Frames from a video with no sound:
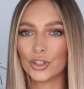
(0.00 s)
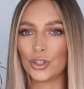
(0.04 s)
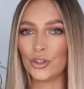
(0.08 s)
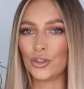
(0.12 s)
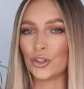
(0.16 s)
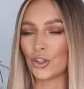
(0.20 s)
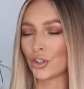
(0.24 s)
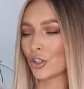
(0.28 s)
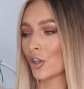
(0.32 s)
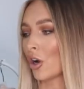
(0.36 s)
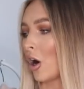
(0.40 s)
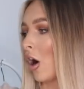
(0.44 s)
You
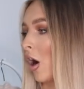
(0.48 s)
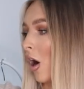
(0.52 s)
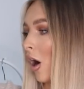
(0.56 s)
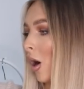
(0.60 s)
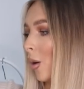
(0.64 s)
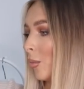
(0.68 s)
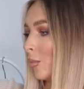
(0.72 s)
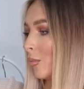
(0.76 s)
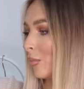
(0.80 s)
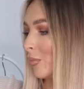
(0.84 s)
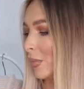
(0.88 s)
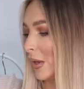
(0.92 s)
just
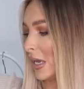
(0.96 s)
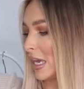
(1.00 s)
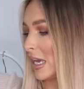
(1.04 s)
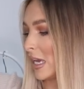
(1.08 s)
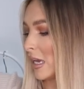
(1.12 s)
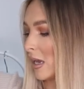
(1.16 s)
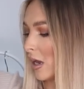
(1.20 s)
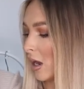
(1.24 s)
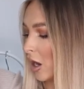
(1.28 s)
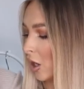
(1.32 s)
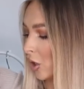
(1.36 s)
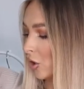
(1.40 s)
can't
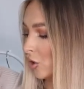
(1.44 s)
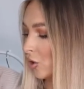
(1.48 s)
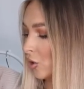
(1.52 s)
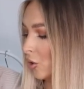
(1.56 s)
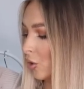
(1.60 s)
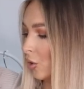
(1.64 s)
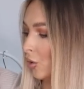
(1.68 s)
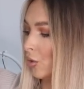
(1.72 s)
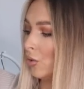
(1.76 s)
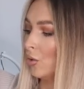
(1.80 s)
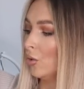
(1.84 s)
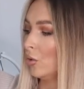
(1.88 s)
beat a
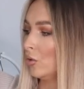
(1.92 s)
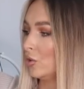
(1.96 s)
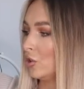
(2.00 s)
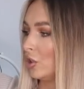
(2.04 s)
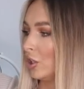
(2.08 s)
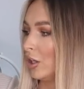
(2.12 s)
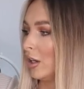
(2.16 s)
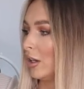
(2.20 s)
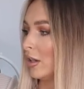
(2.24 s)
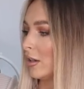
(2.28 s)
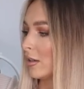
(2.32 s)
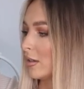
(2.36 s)

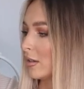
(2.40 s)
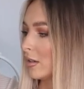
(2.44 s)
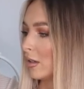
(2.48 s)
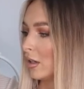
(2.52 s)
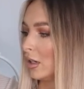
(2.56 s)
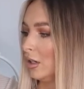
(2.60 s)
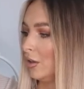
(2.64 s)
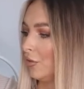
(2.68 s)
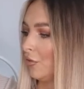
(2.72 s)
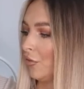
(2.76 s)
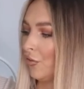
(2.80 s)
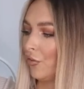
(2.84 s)

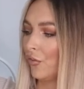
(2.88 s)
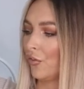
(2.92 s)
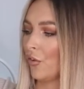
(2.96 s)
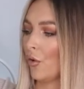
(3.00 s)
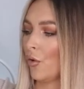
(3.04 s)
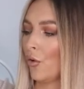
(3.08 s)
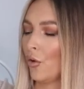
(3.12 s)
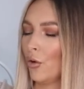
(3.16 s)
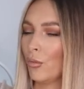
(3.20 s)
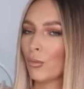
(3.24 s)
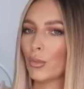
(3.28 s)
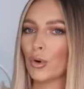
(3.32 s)
gorgeous,
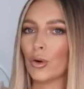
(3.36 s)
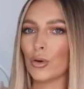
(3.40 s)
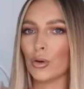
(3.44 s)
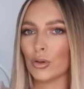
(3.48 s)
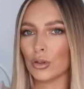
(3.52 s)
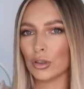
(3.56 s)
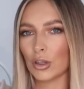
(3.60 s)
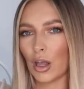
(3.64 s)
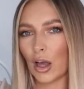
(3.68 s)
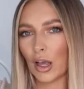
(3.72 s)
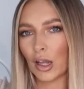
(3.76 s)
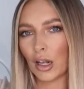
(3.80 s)

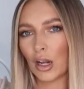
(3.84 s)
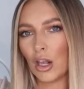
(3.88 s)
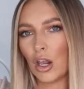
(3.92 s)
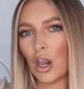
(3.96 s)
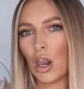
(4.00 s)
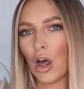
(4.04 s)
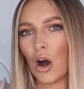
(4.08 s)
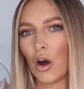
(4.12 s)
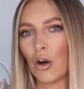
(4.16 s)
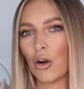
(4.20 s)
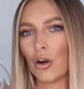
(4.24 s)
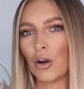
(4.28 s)
formal, like
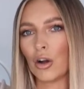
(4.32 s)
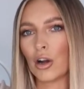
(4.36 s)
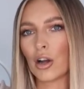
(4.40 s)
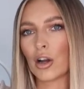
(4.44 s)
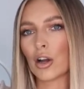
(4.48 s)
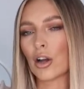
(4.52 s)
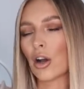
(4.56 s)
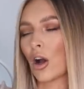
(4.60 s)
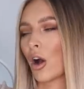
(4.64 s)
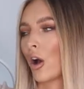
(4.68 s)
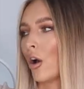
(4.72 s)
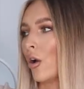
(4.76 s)
long
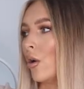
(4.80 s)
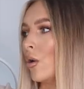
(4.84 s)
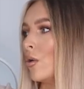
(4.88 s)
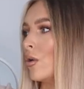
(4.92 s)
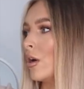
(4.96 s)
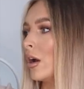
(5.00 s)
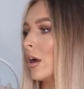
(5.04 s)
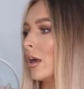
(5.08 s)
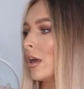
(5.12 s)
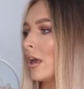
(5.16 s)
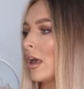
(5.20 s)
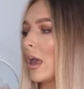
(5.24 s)

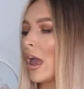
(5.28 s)
coat,